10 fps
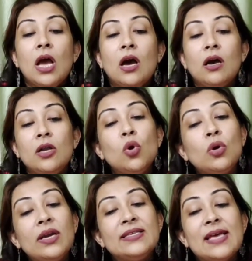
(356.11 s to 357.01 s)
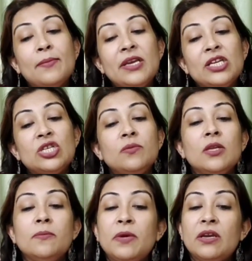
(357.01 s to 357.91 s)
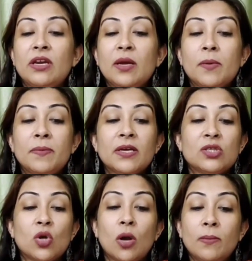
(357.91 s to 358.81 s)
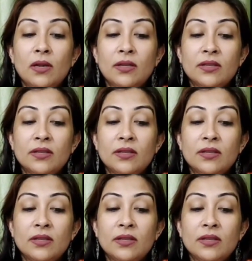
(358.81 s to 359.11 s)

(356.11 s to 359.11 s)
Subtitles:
Local examination, the perineum appears normal.